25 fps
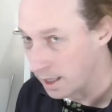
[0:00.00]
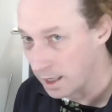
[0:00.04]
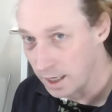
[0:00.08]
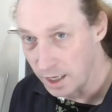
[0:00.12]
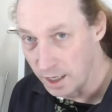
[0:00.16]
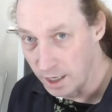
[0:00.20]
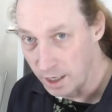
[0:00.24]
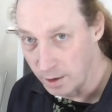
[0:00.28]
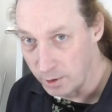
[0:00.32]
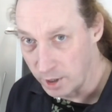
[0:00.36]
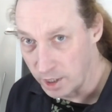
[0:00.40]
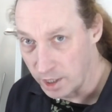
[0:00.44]

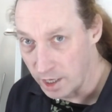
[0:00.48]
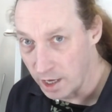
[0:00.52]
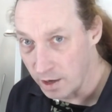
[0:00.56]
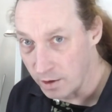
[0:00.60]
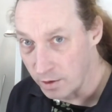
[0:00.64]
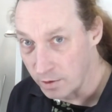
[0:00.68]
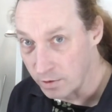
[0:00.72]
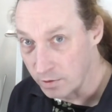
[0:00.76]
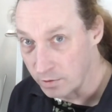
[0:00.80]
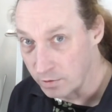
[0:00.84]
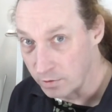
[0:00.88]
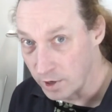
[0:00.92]
Here we go.
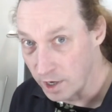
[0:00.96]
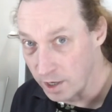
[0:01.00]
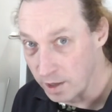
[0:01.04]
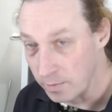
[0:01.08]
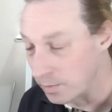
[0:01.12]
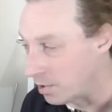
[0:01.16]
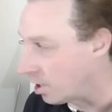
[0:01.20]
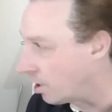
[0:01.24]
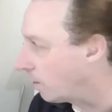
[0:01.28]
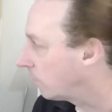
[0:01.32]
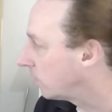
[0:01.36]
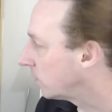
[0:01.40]
Right,
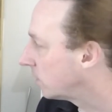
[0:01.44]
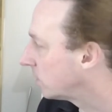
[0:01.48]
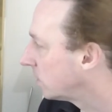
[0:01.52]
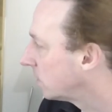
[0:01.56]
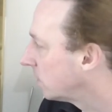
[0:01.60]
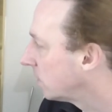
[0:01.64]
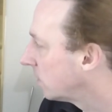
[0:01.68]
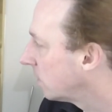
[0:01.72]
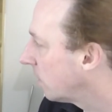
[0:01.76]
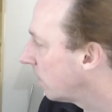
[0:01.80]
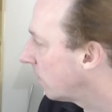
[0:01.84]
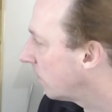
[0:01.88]
marvellous.
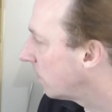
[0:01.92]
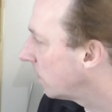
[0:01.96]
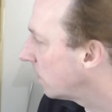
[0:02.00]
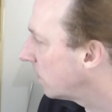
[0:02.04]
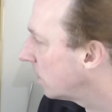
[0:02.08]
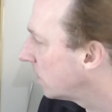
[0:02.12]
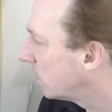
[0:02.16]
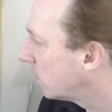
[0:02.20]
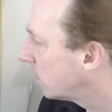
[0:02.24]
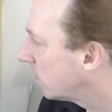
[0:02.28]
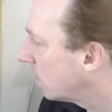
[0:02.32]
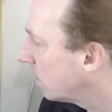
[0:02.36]
There it
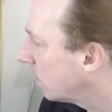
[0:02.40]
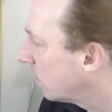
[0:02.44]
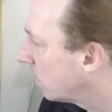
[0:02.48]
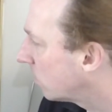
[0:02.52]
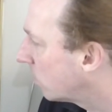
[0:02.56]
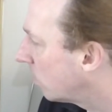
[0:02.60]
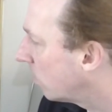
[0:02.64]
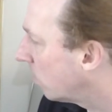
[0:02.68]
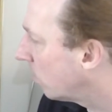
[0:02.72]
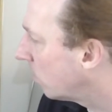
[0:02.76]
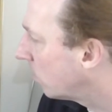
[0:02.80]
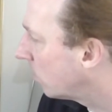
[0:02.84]
is. I've
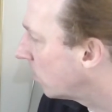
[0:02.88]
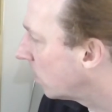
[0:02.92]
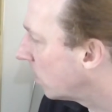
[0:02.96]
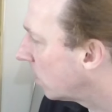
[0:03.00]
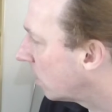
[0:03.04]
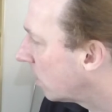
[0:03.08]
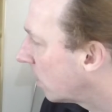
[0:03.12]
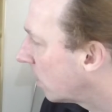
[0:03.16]
got me